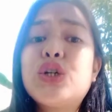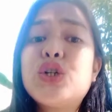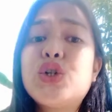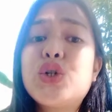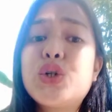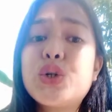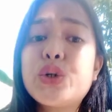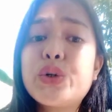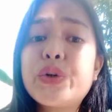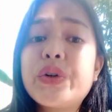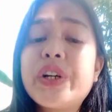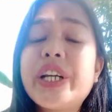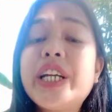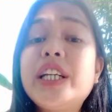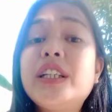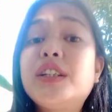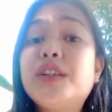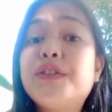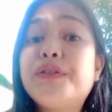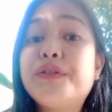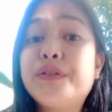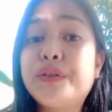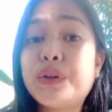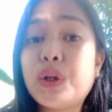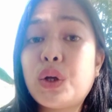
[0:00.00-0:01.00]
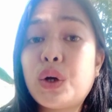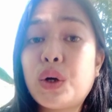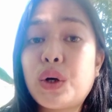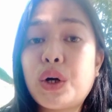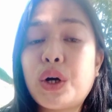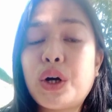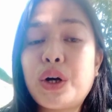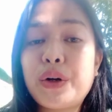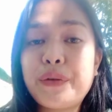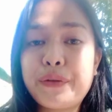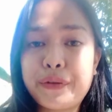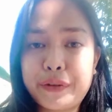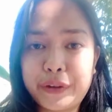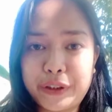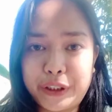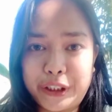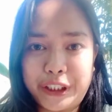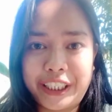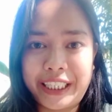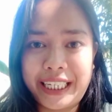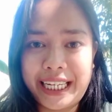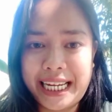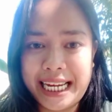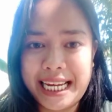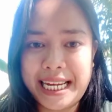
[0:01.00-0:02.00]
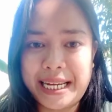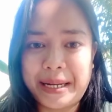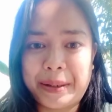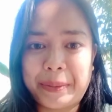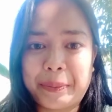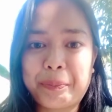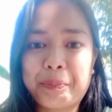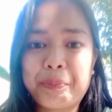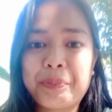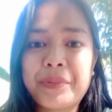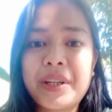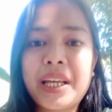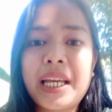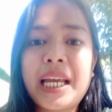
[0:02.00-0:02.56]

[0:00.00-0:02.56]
during the flow of learning